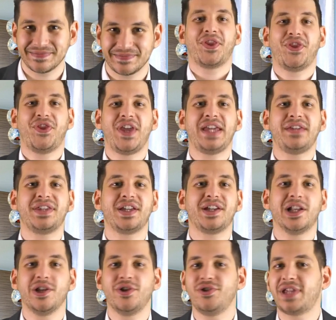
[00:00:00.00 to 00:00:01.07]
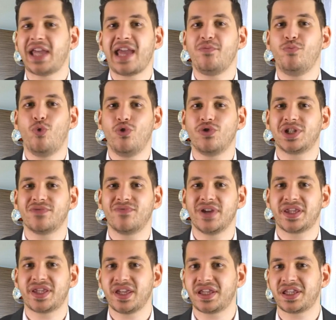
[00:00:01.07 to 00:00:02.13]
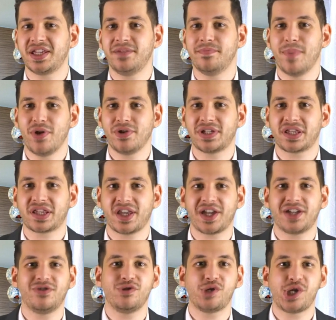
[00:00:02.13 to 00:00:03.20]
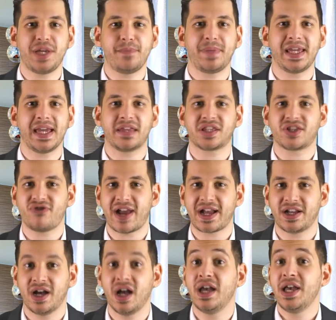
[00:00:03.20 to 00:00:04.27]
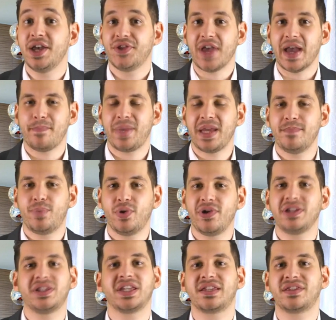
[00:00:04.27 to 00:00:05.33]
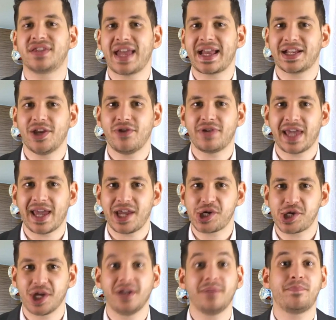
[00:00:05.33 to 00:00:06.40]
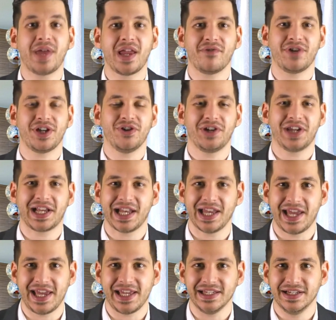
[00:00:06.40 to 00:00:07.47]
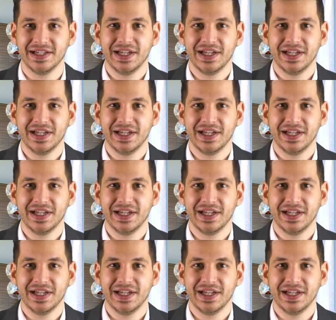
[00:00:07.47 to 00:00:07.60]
These include a water-resistant motorcycle GPS tracker that pinpoints exact location periodically,